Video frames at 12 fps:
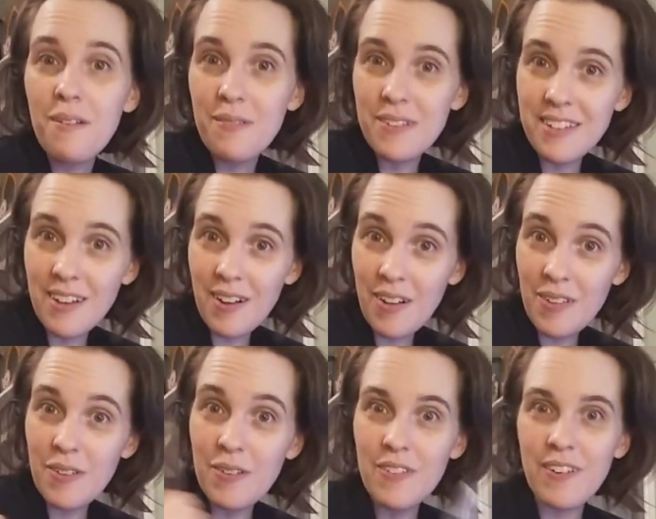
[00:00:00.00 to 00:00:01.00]
went
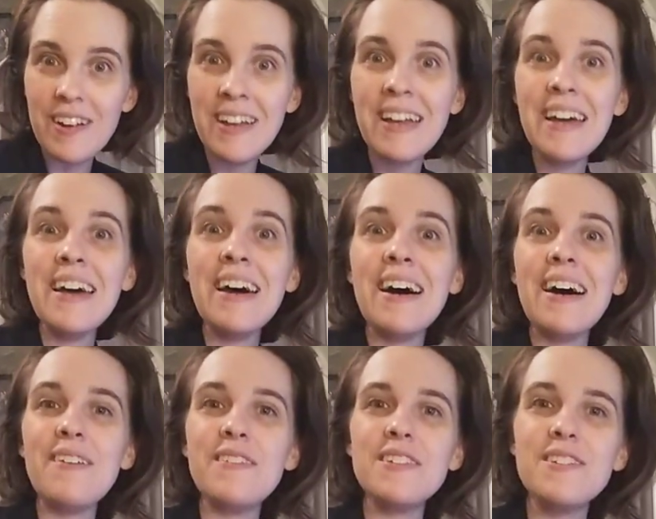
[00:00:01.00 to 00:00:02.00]
all over.
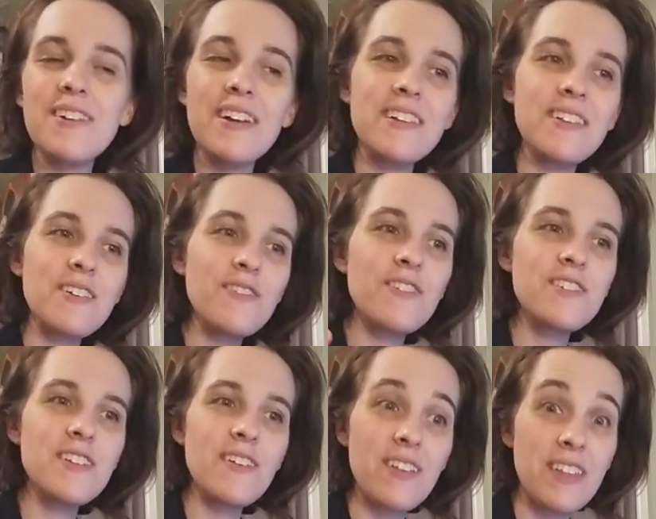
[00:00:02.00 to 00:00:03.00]
I was trying to look for
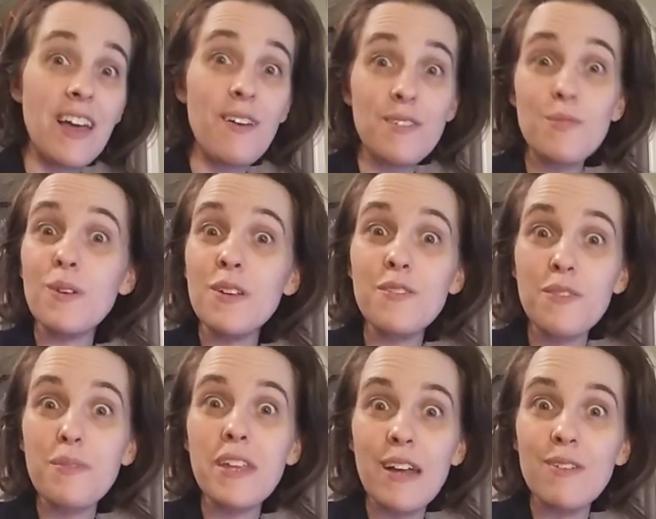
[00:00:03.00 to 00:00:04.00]
stuff, and that was one of
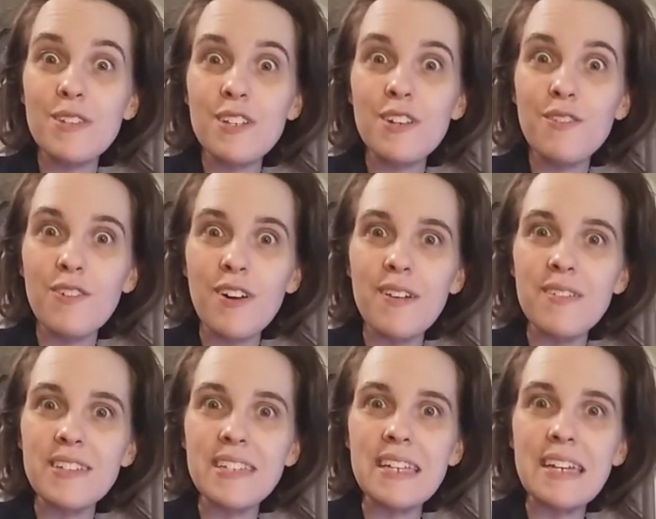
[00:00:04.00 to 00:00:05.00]
them that I was looking for. I
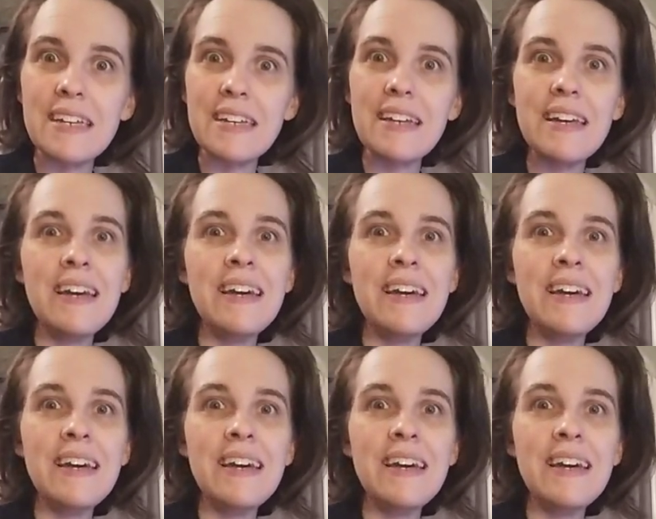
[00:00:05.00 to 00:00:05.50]
was like,